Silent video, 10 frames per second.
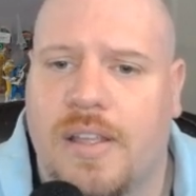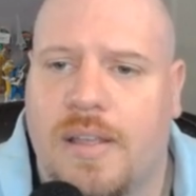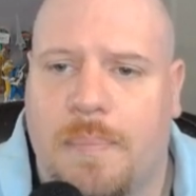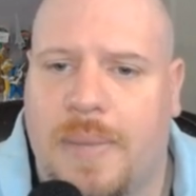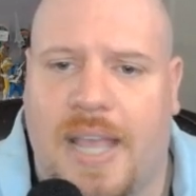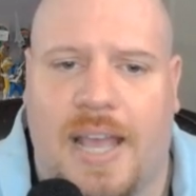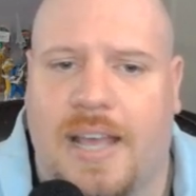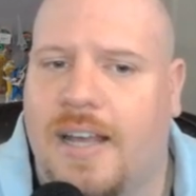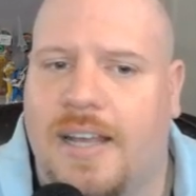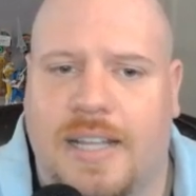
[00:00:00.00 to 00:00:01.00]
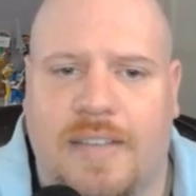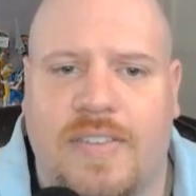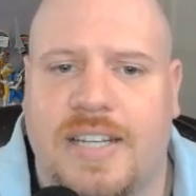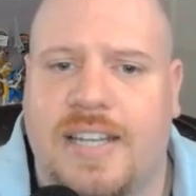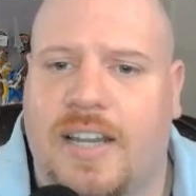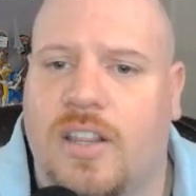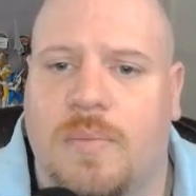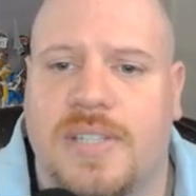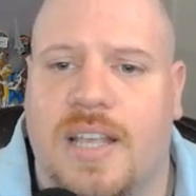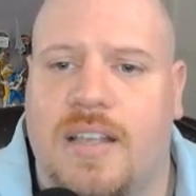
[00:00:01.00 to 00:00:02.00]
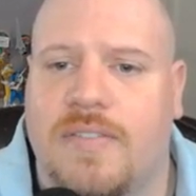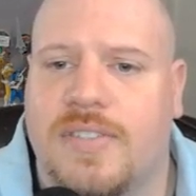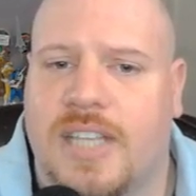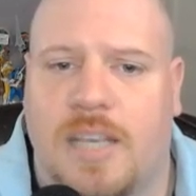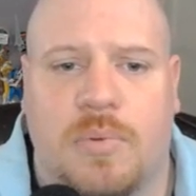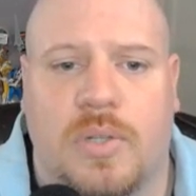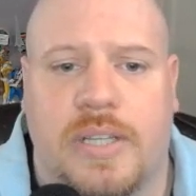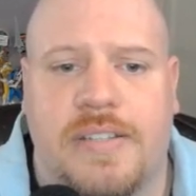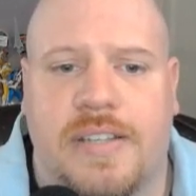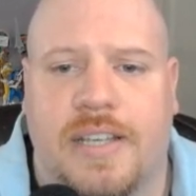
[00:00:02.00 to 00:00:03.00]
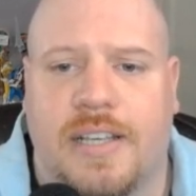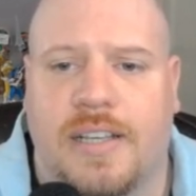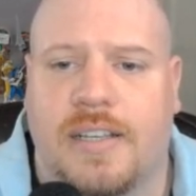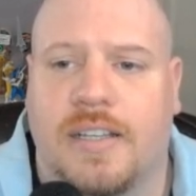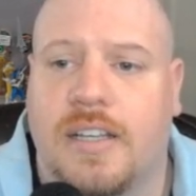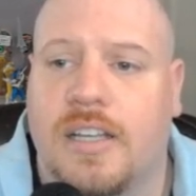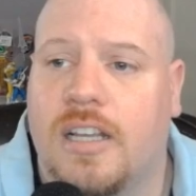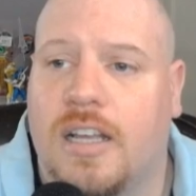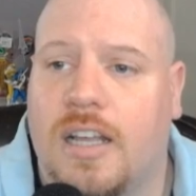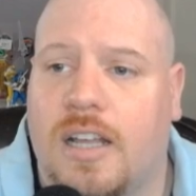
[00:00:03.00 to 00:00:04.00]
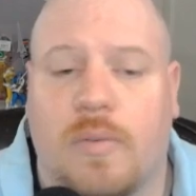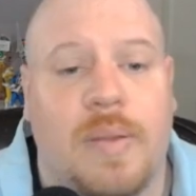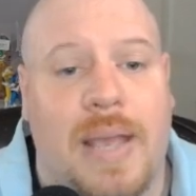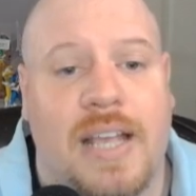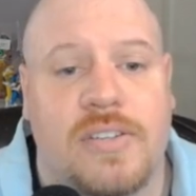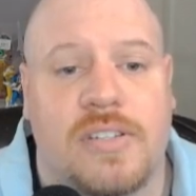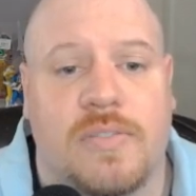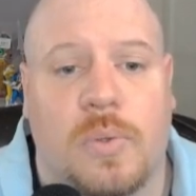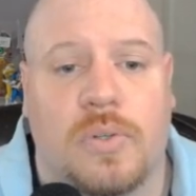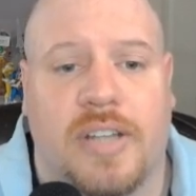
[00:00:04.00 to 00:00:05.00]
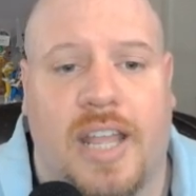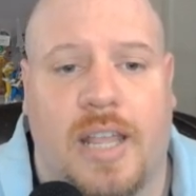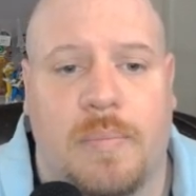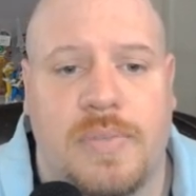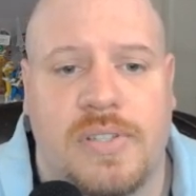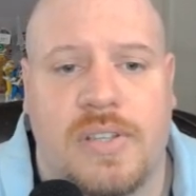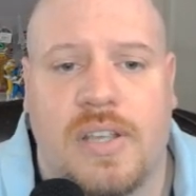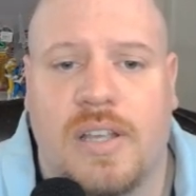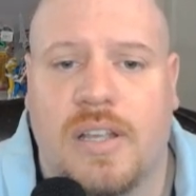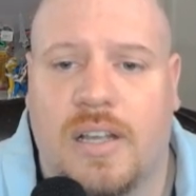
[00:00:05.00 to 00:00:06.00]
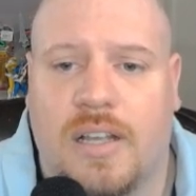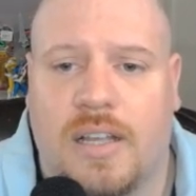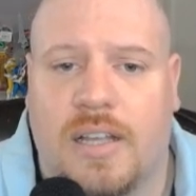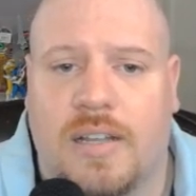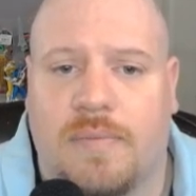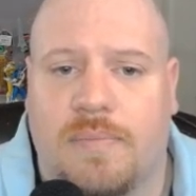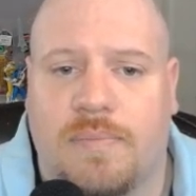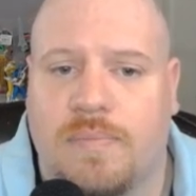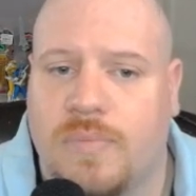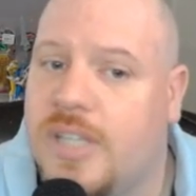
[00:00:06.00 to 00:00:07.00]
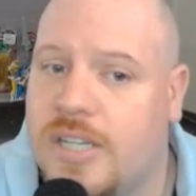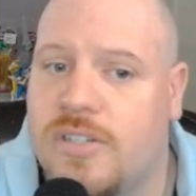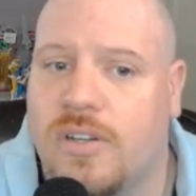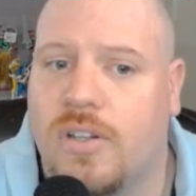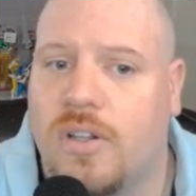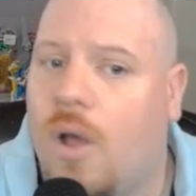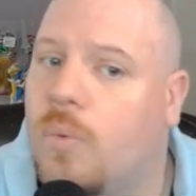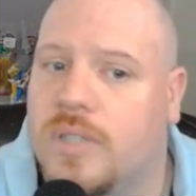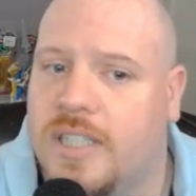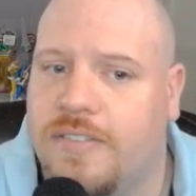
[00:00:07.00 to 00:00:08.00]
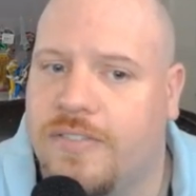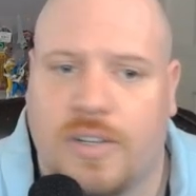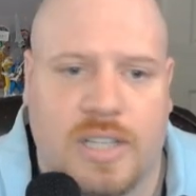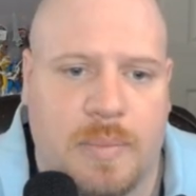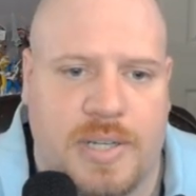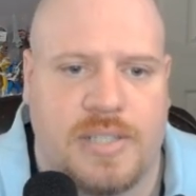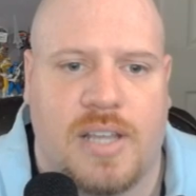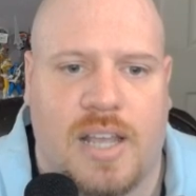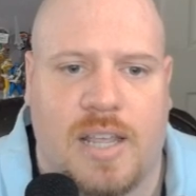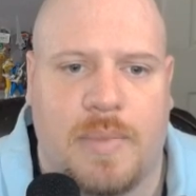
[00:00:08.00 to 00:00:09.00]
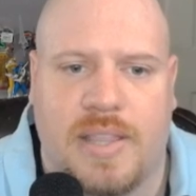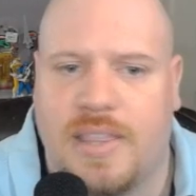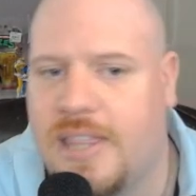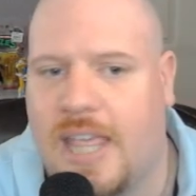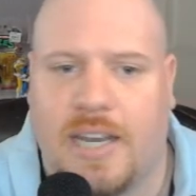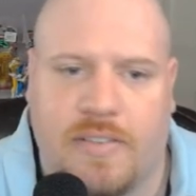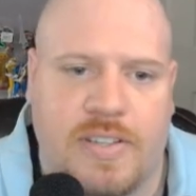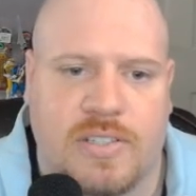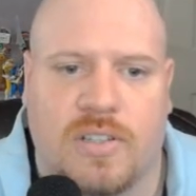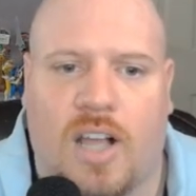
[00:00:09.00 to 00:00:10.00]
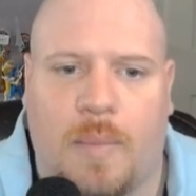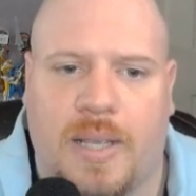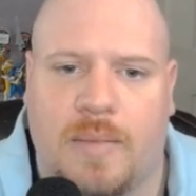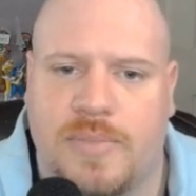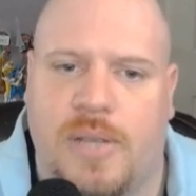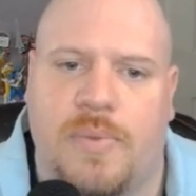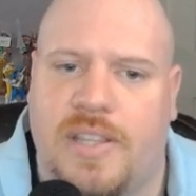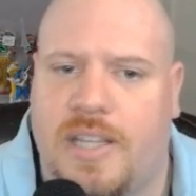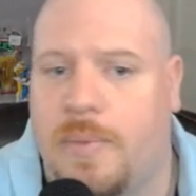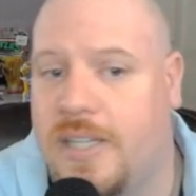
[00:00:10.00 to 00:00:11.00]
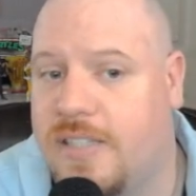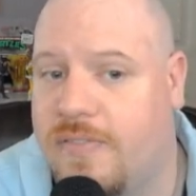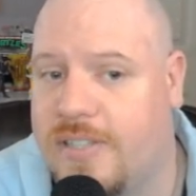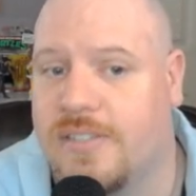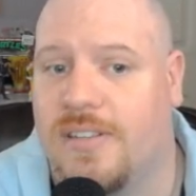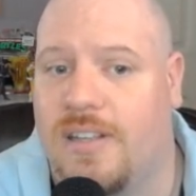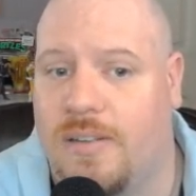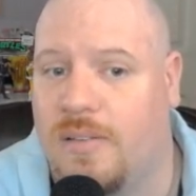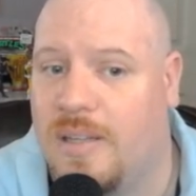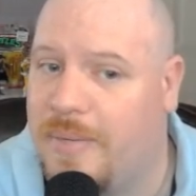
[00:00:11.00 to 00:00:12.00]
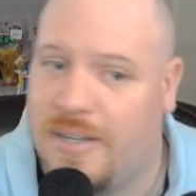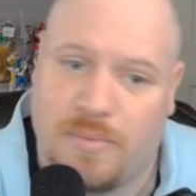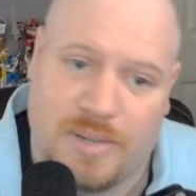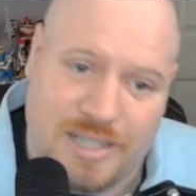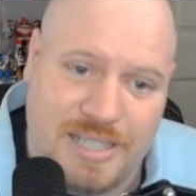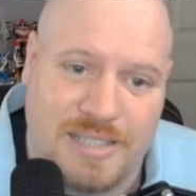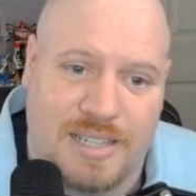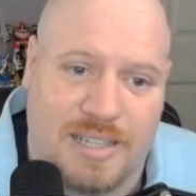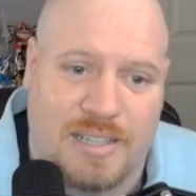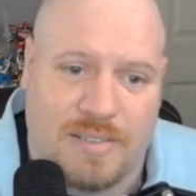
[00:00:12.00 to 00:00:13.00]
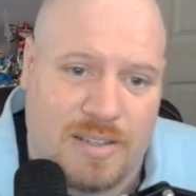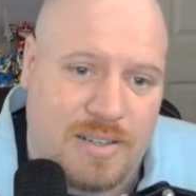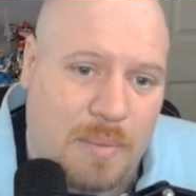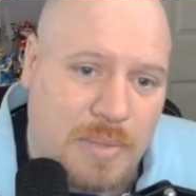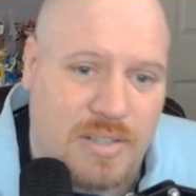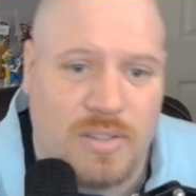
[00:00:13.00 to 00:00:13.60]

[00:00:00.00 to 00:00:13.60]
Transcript: But yeah, even Nintendo themselves keep releasing remasters of older games, digital only for a limited time, and then a physical copy comes out, and then they release limited release numbers of those